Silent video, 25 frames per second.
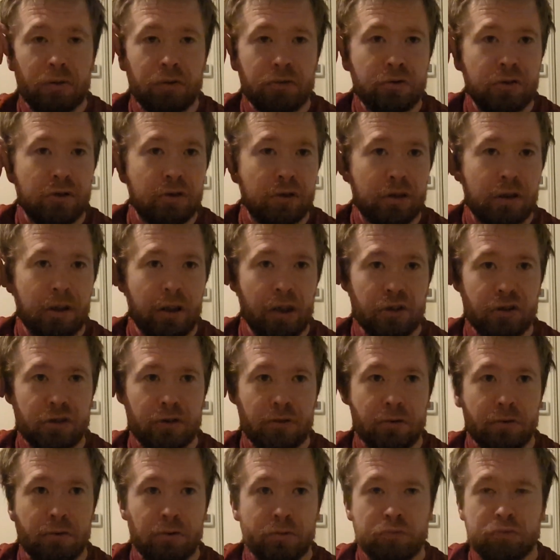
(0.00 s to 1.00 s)

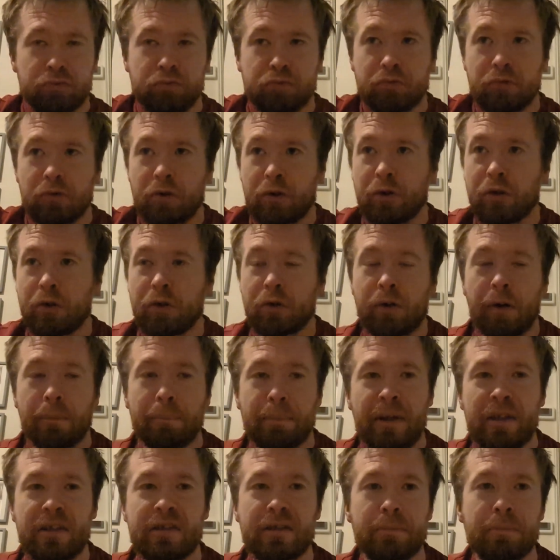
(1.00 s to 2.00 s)
Newcastle got
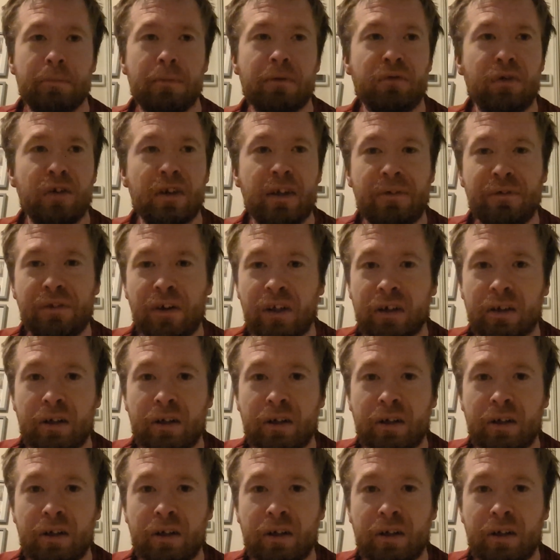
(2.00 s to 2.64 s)
beaten before the FA